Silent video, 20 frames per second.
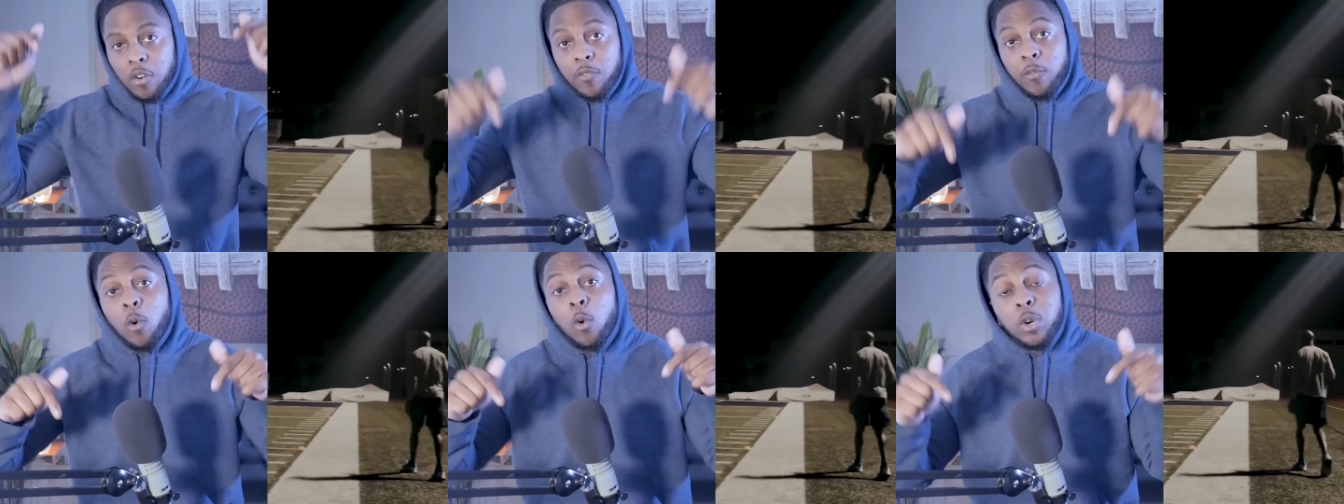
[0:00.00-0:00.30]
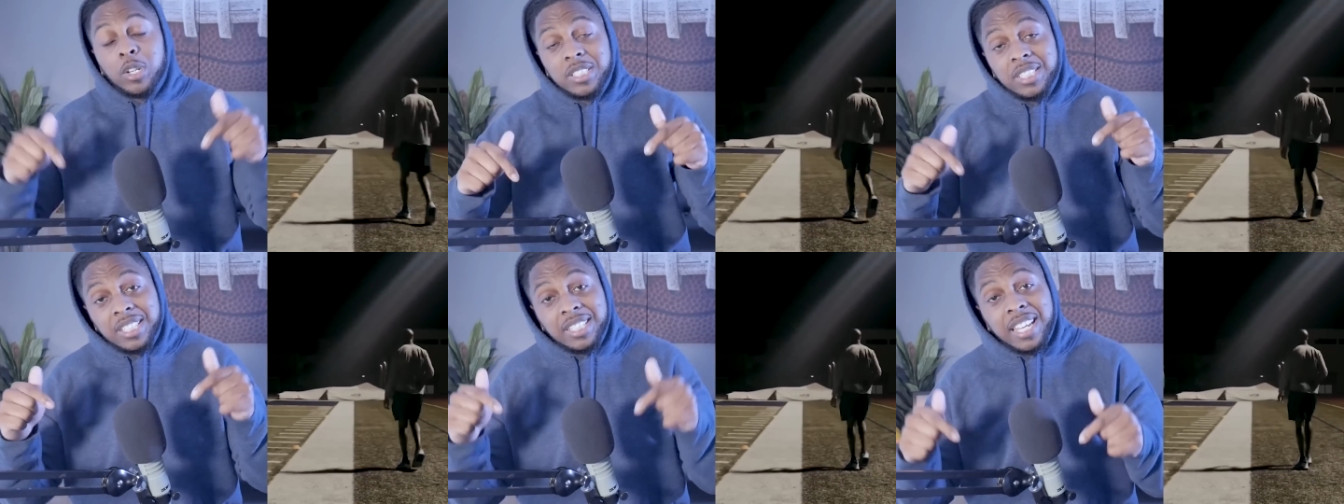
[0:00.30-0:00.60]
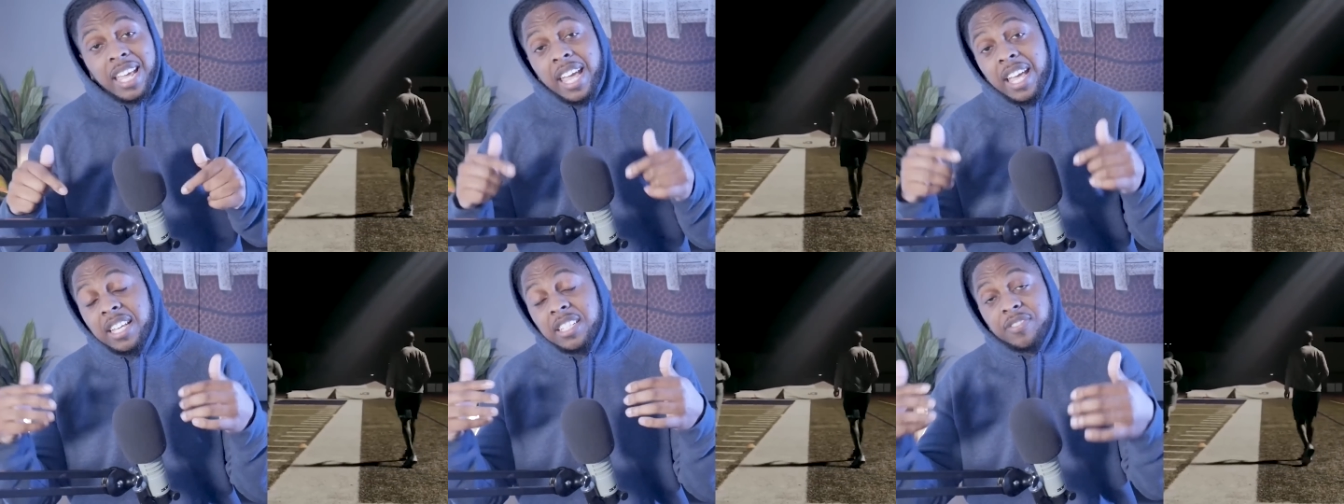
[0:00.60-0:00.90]
for
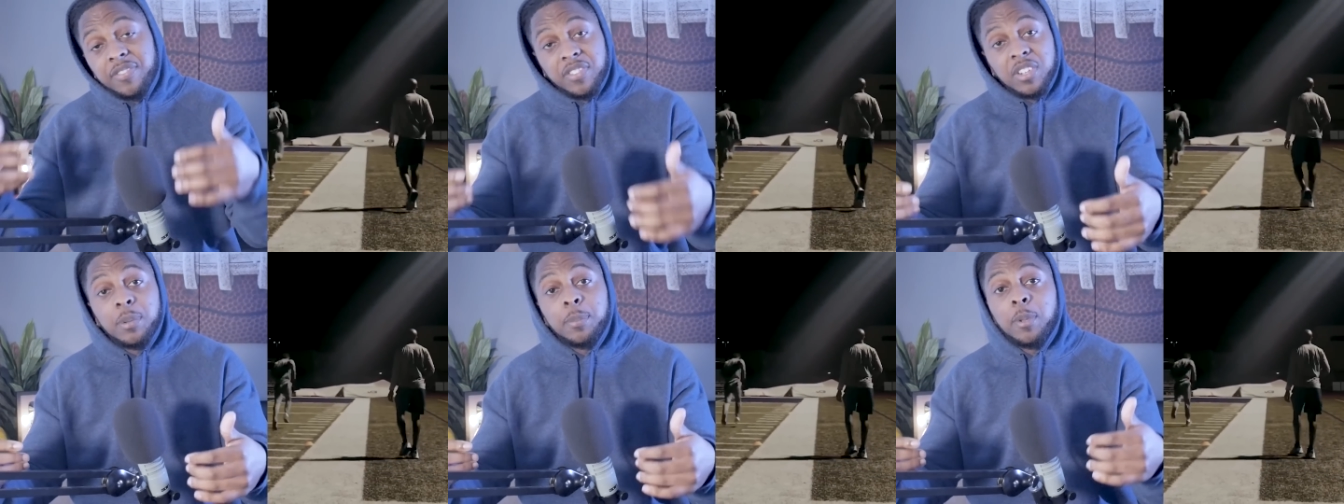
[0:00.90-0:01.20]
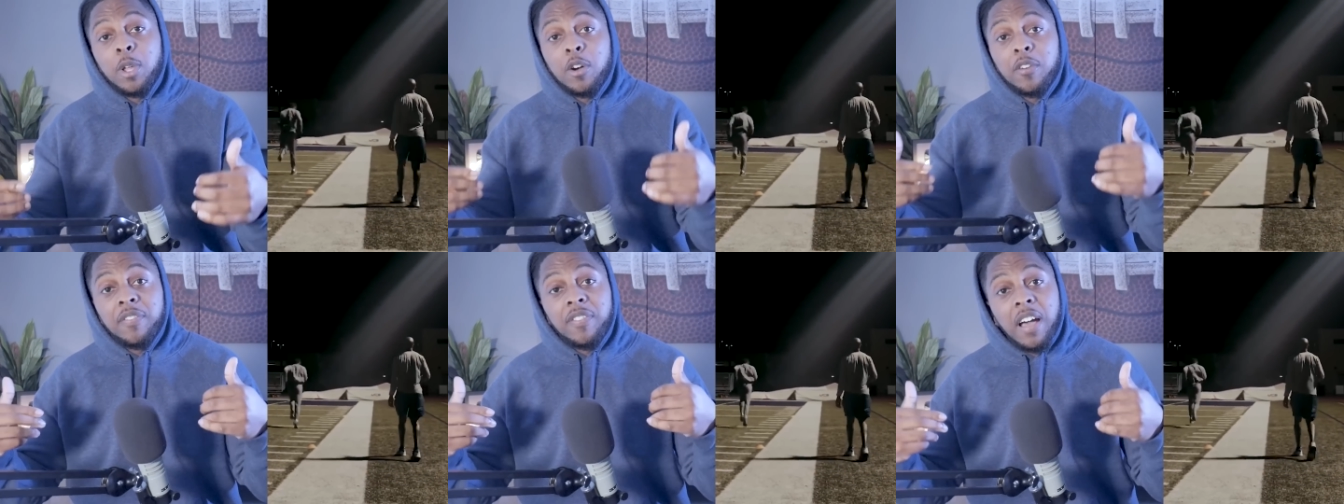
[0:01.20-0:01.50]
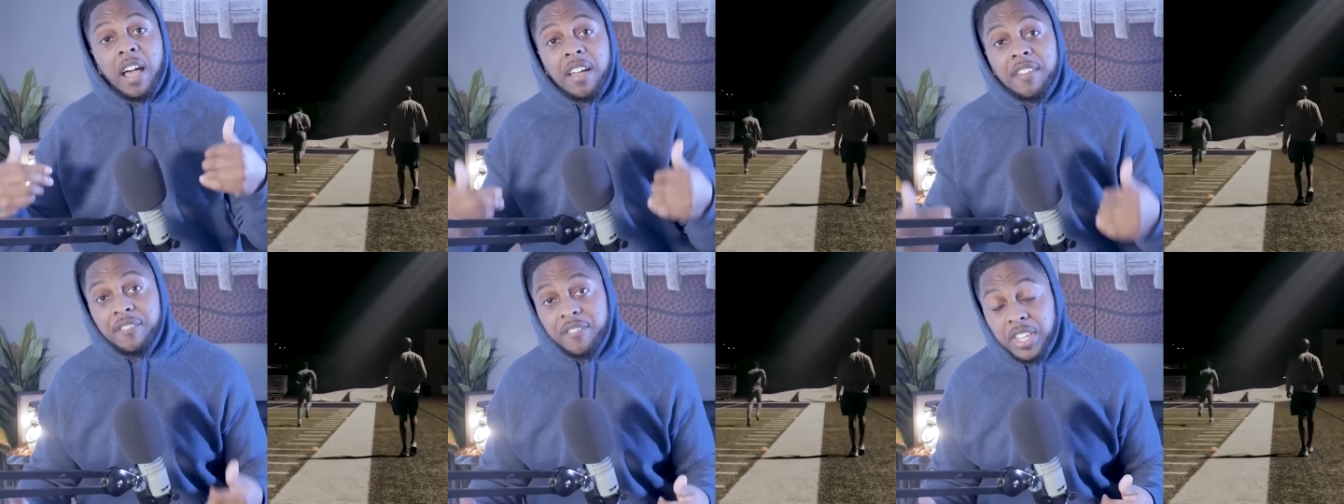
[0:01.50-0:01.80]
today's Flemlo
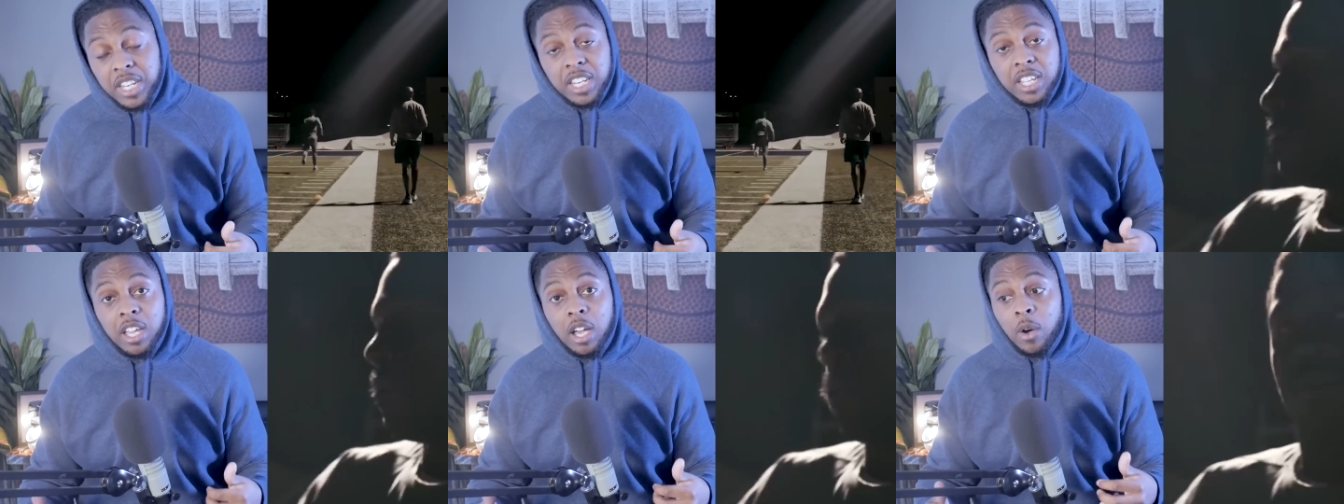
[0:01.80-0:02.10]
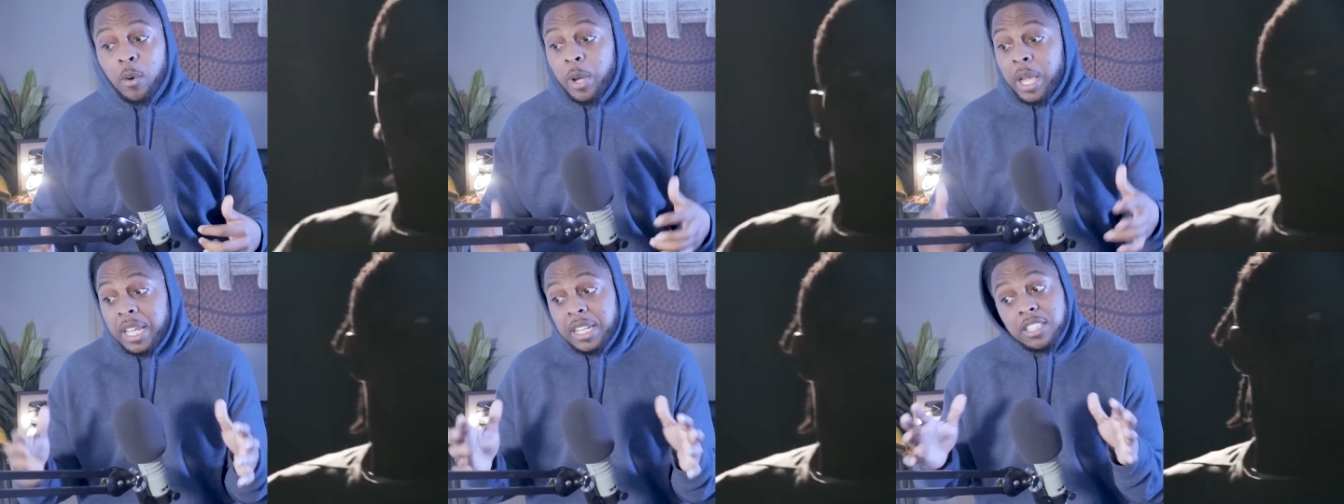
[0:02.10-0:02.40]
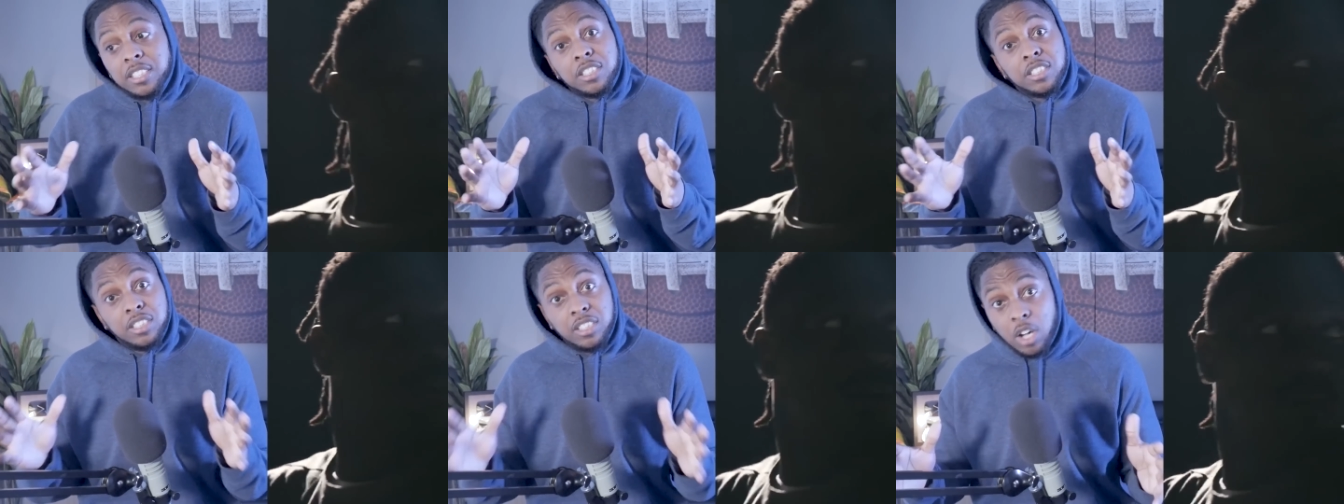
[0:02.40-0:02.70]
5 video.
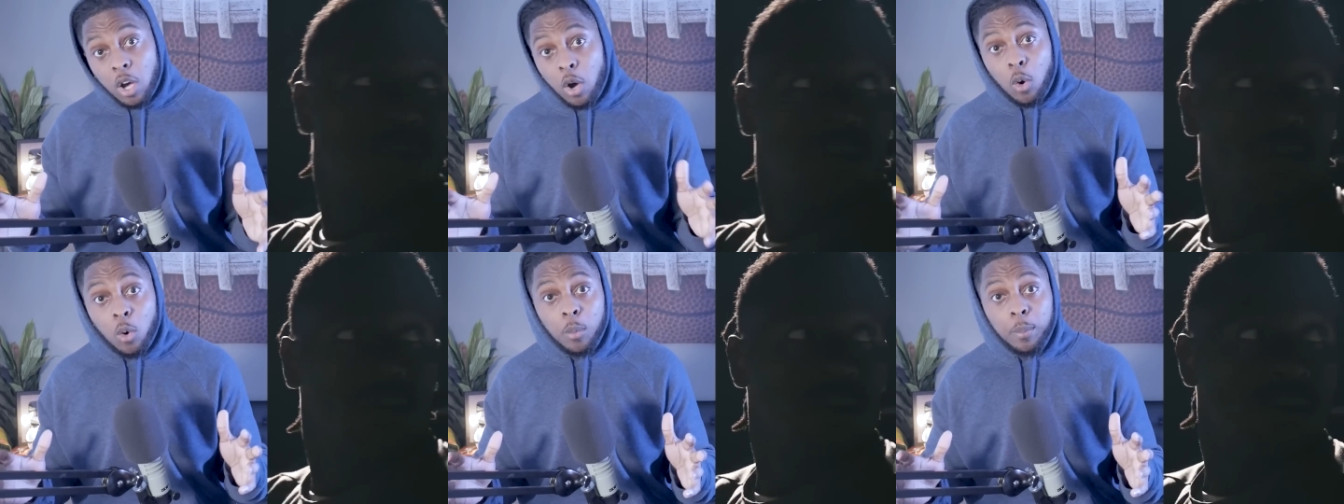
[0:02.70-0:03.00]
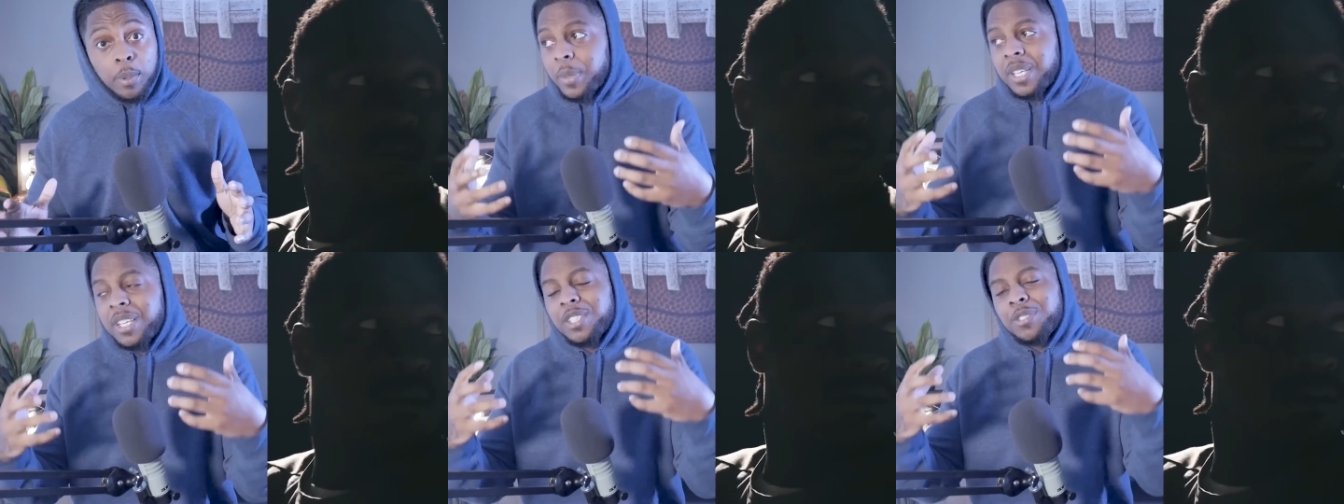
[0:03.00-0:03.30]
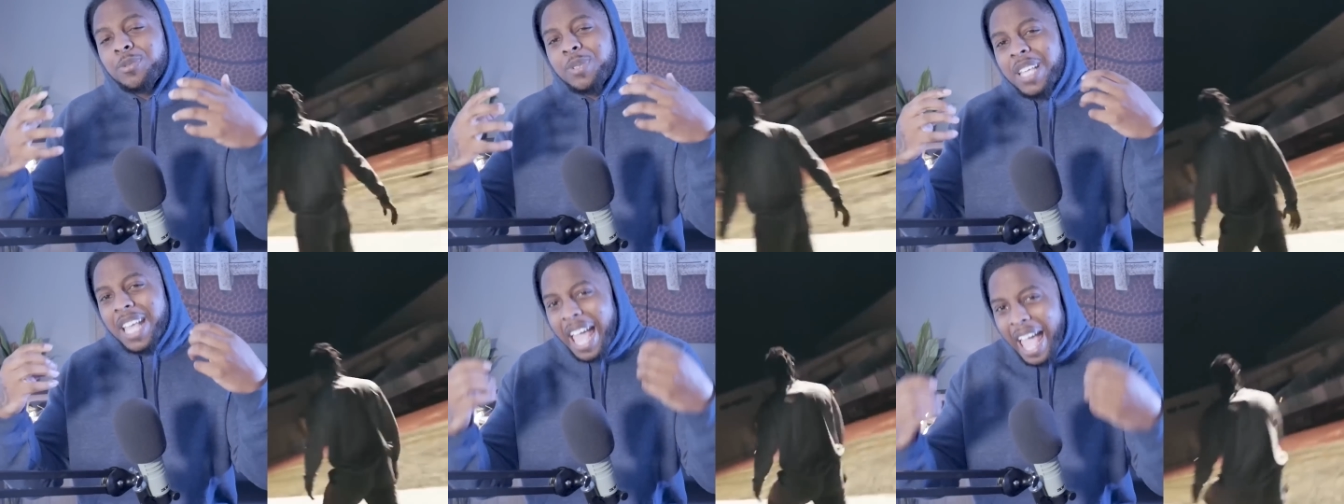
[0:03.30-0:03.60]
And it's dope because we